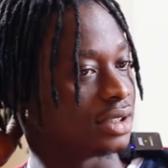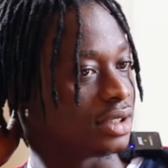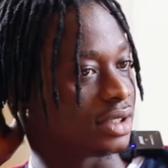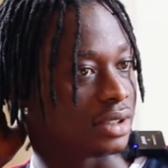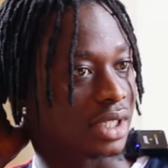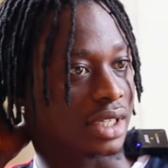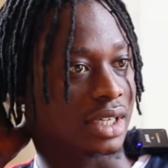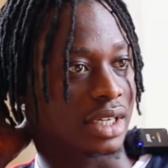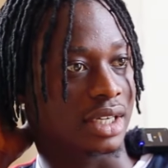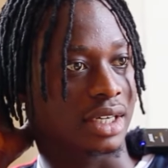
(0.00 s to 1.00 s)
So
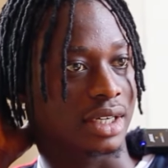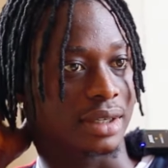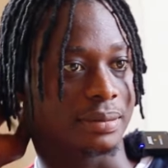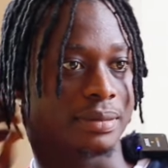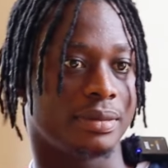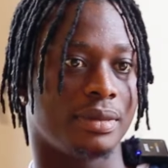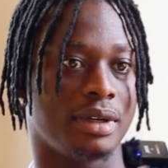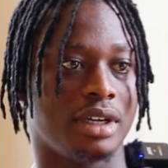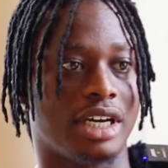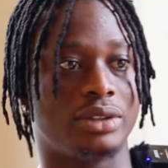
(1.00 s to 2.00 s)
yeah,
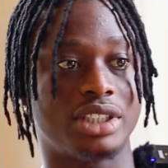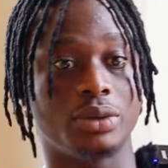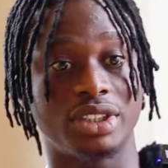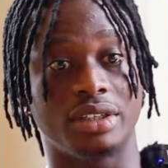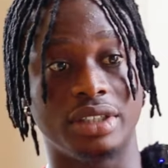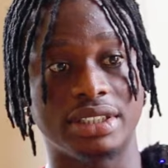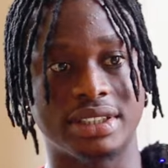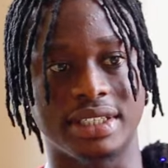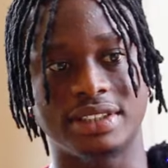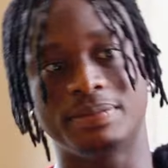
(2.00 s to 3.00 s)
I would say it was a great
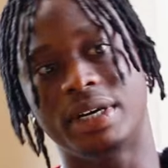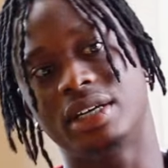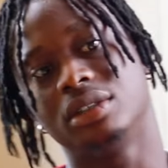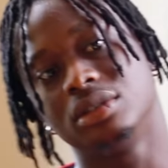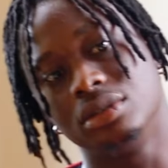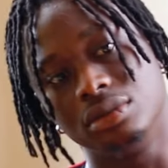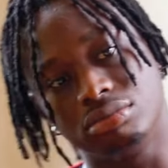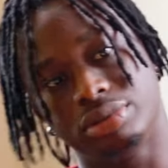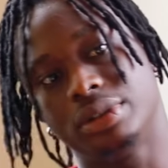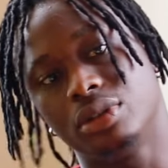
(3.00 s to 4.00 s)
start, but
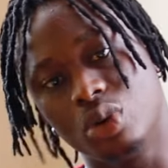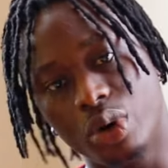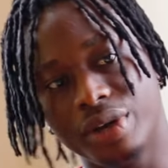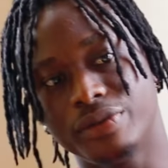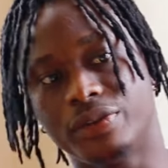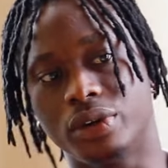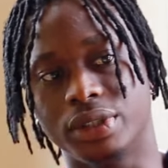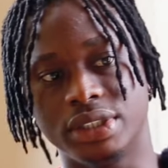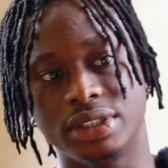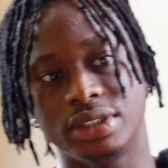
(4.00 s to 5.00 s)
going
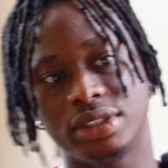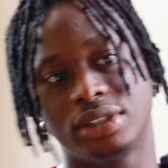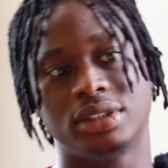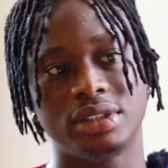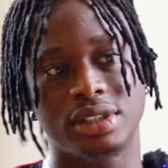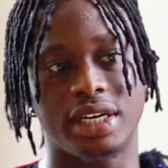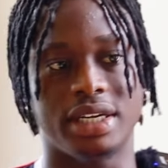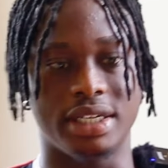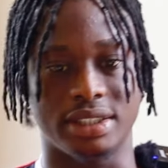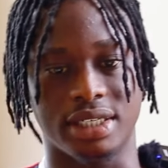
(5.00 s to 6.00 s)
forward, I
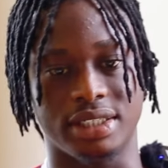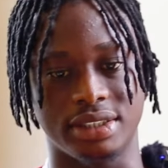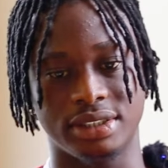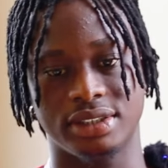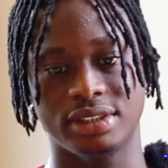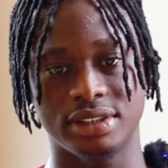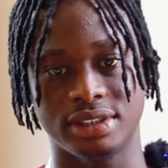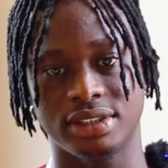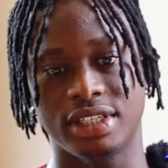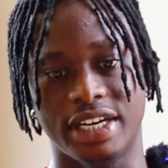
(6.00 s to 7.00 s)
I, I
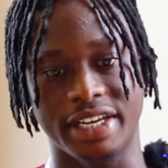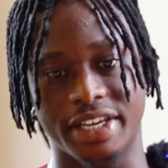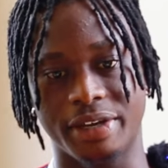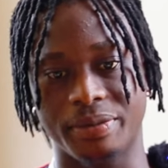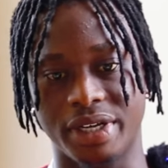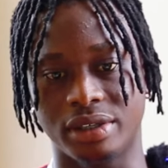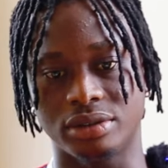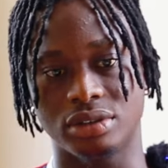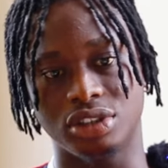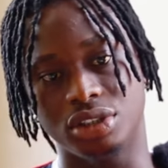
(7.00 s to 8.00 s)
I came
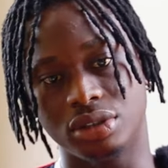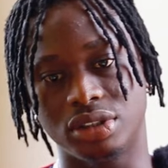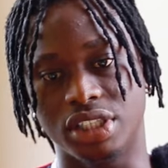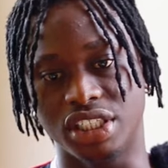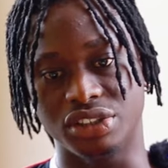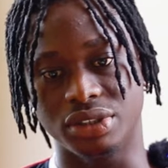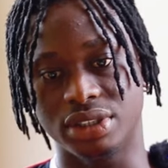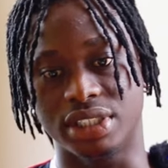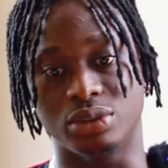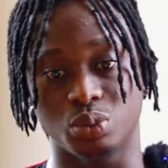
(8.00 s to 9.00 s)
down due to the
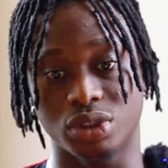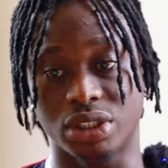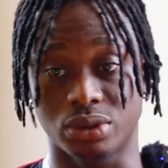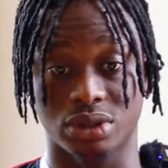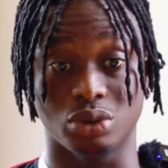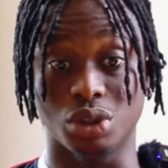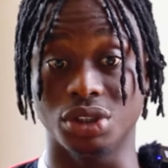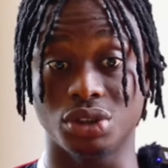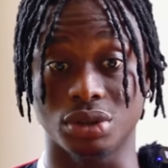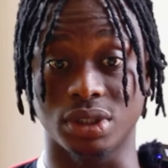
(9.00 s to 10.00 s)
injuries and what I was
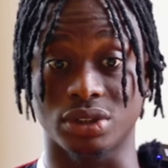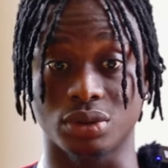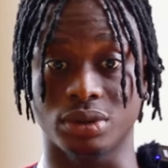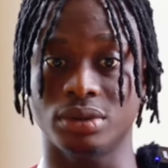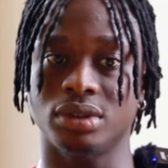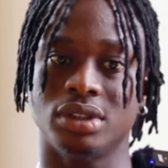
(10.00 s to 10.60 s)
going through as well.